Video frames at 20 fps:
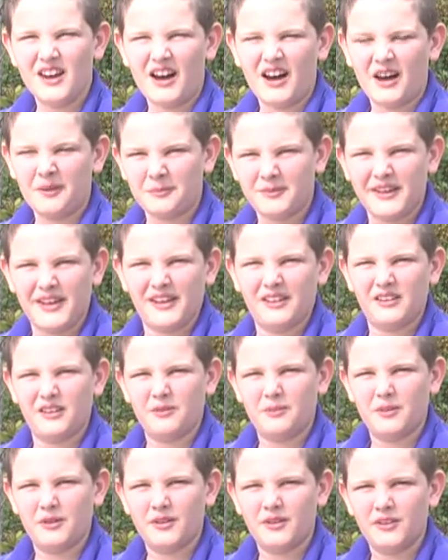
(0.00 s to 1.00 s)
I'm Kayla.
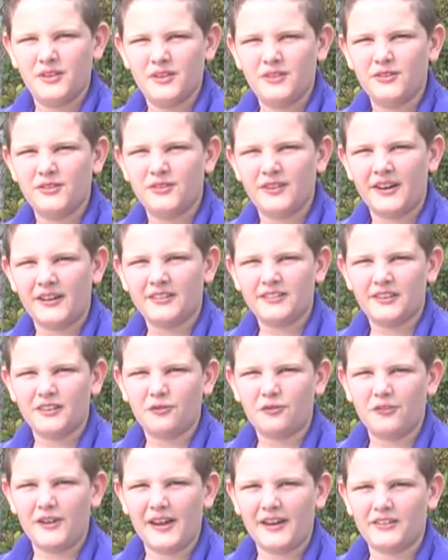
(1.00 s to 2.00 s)
The United States
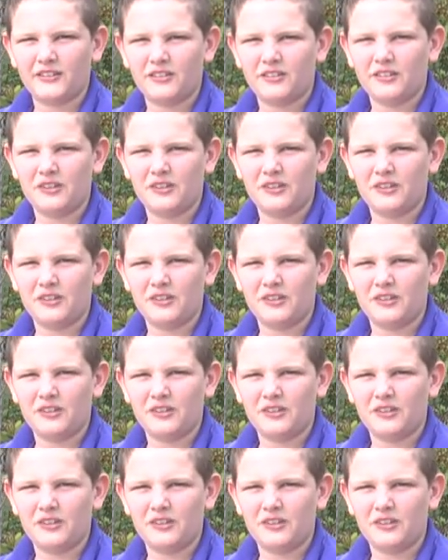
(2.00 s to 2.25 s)
flag is a